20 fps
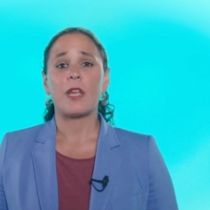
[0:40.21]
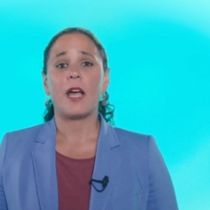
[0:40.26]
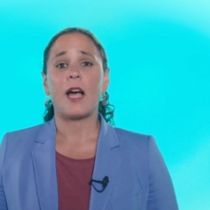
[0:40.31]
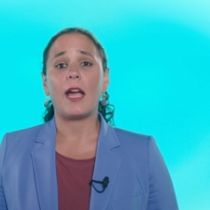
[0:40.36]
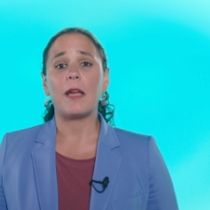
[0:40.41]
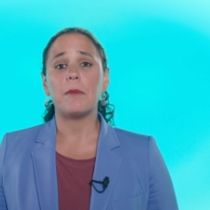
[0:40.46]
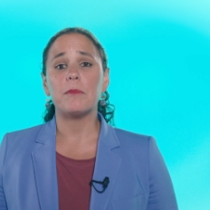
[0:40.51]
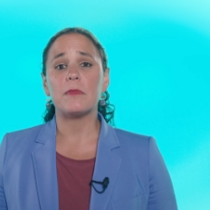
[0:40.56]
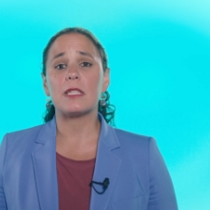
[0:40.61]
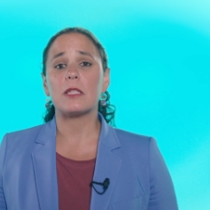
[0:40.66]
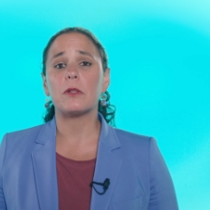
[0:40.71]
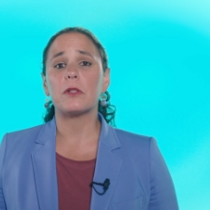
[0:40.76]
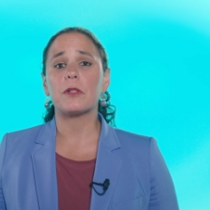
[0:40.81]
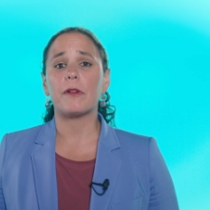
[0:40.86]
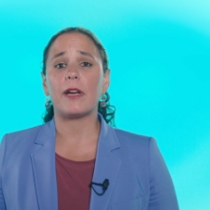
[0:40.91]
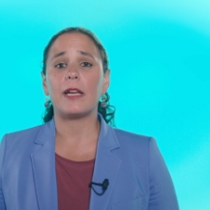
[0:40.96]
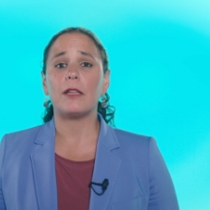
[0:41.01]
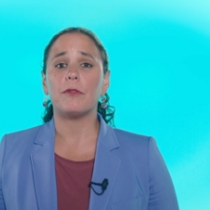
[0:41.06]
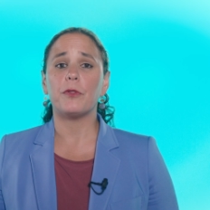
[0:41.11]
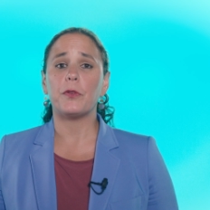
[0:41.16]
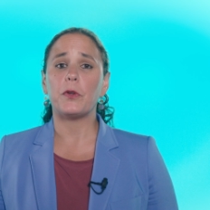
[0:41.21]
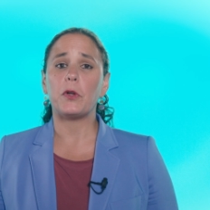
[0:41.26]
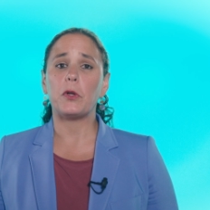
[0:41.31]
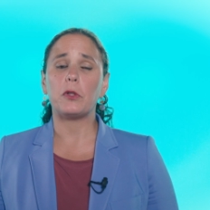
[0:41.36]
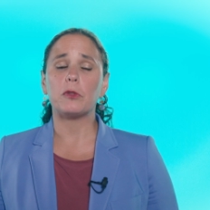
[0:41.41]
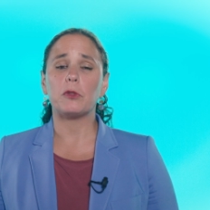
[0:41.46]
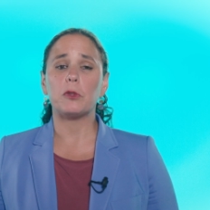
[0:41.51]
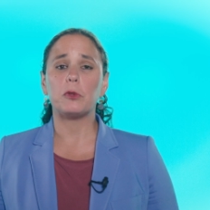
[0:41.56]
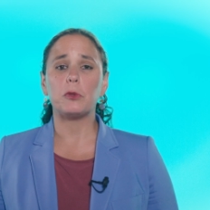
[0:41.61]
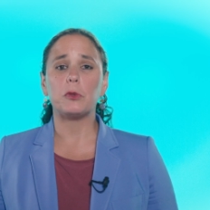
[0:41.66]
I'm so
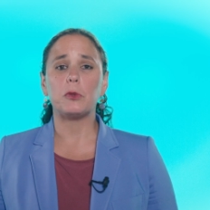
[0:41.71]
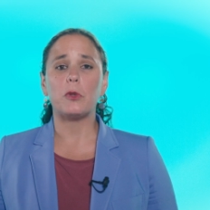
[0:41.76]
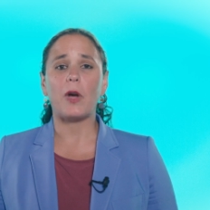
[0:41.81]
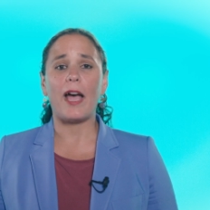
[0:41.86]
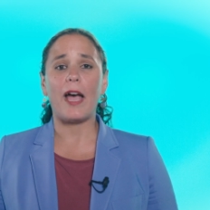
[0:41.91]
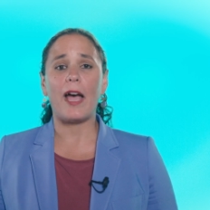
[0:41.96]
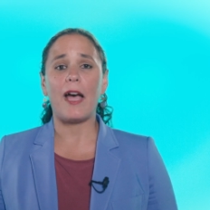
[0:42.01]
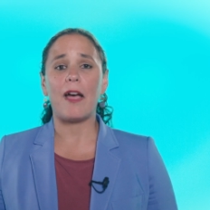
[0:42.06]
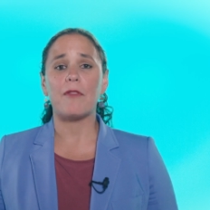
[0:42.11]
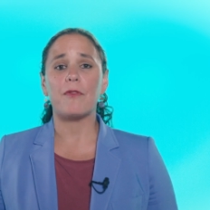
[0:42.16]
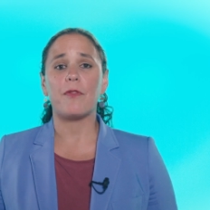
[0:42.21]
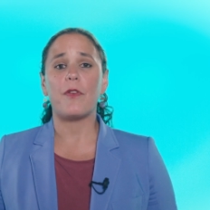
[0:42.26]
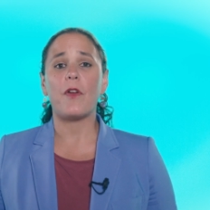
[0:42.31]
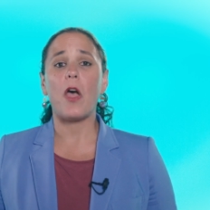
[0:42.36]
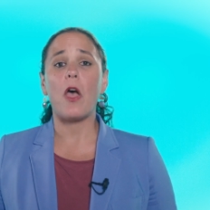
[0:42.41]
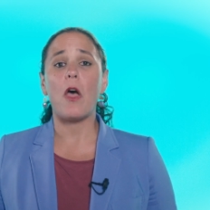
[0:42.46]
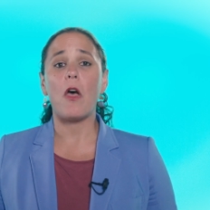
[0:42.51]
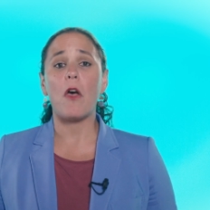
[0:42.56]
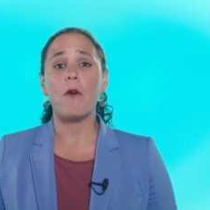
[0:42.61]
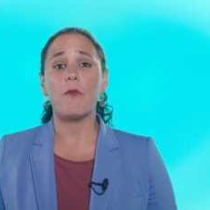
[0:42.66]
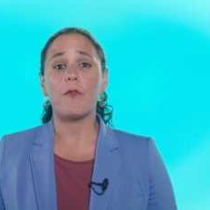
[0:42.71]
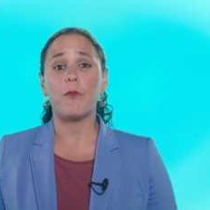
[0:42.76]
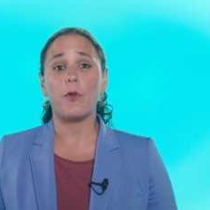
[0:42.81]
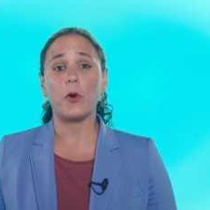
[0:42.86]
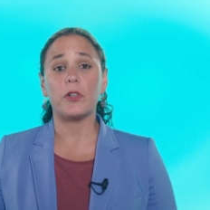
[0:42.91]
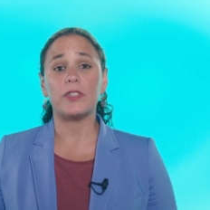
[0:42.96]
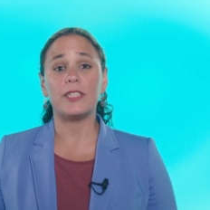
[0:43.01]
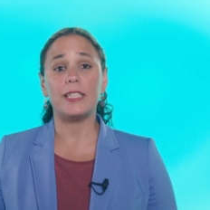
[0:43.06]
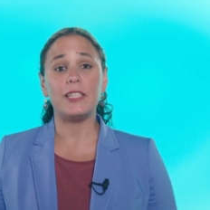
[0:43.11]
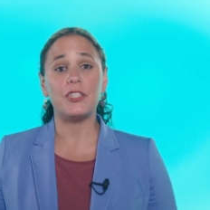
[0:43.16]
grateful to have
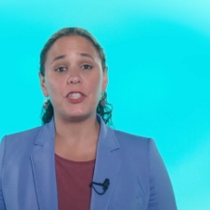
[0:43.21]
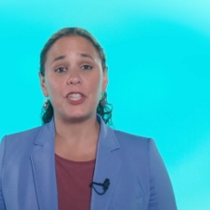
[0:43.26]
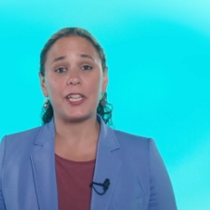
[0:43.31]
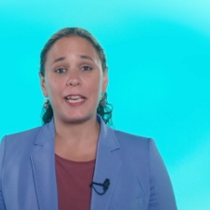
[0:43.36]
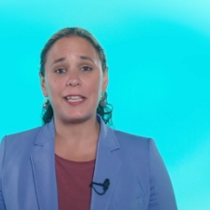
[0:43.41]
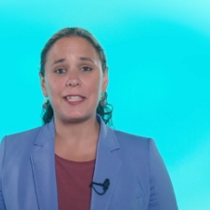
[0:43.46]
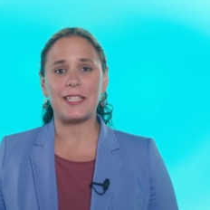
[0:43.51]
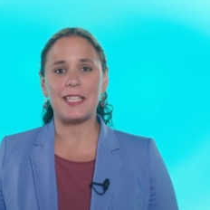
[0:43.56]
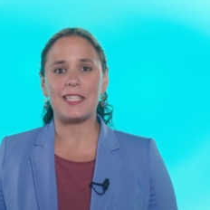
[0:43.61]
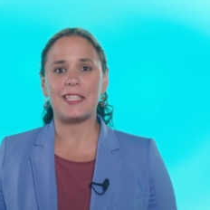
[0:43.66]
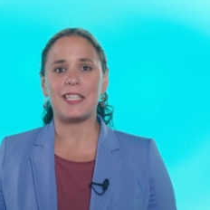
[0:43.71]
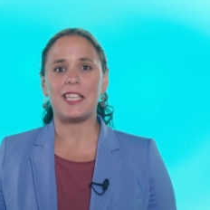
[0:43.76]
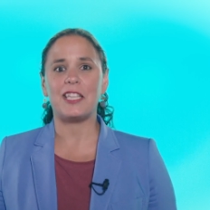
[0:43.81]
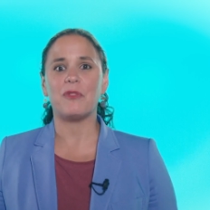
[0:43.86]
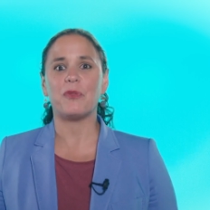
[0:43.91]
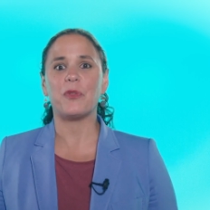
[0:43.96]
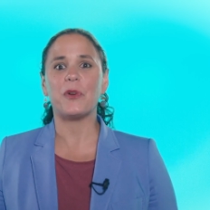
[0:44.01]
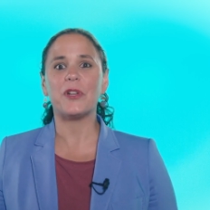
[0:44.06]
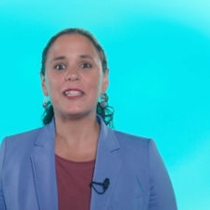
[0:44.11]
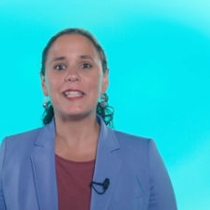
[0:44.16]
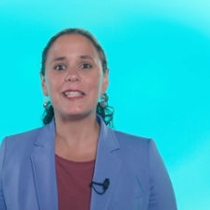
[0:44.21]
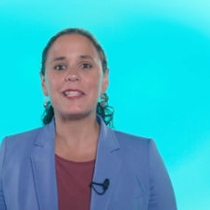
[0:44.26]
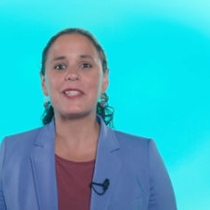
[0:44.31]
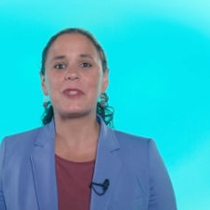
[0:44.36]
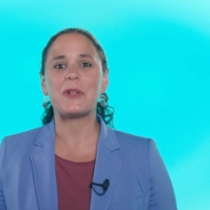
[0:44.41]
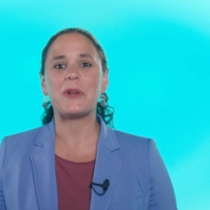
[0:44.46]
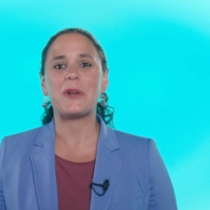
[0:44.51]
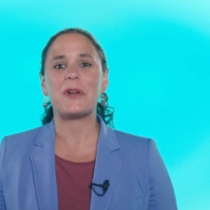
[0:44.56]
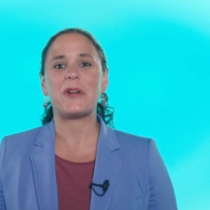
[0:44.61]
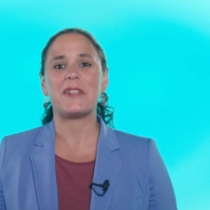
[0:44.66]
for teaching assistant for this
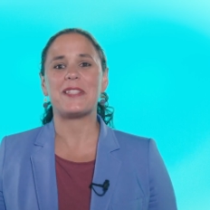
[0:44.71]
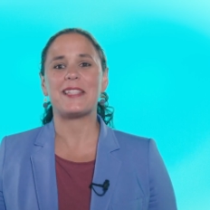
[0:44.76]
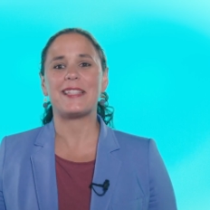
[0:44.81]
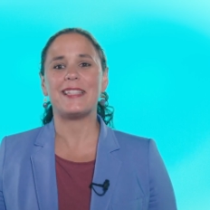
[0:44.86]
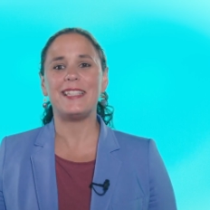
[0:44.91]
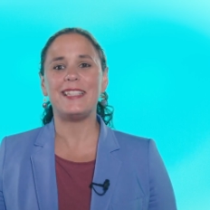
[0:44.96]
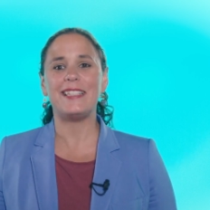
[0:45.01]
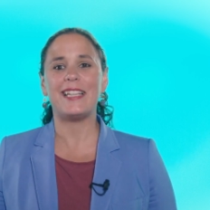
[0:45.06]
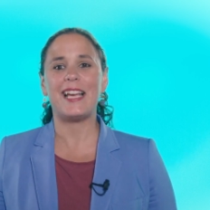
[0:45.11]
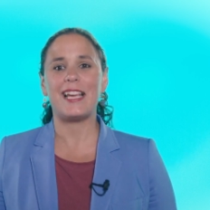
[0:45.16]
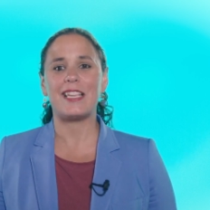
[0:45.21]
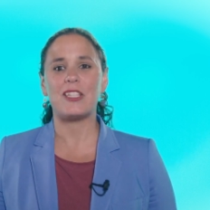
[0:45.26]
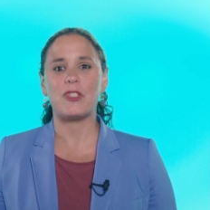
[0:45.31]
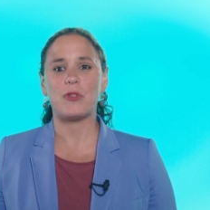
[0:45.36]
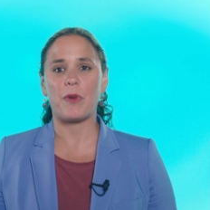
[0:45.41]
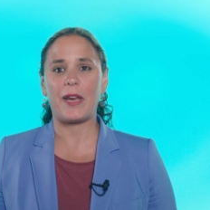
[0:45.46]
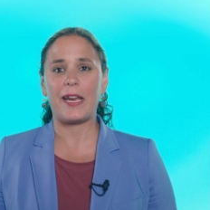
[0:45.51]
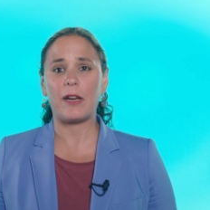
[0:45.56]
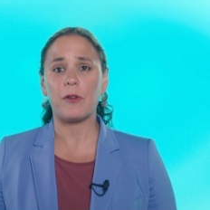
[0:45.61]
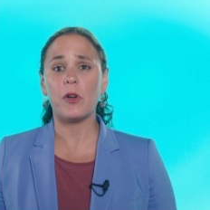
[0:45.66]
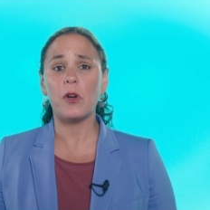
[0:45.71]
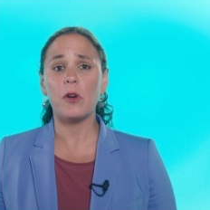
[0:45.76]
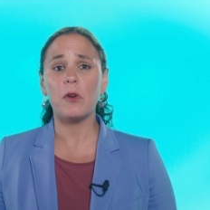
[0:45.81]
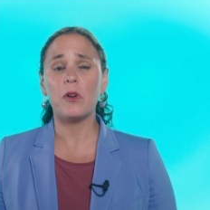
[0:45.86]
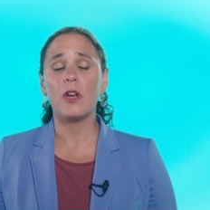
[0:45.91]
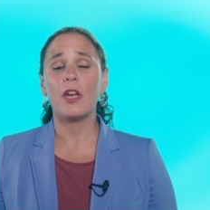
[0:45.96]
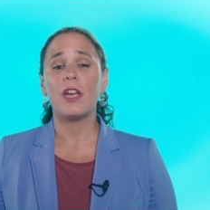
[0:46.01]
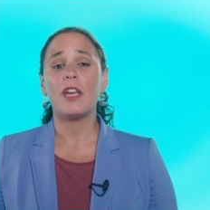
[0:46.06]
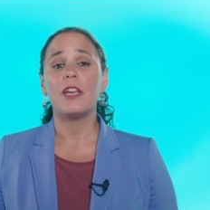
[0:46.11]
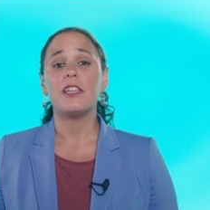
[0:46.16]
course, Lina Azuero.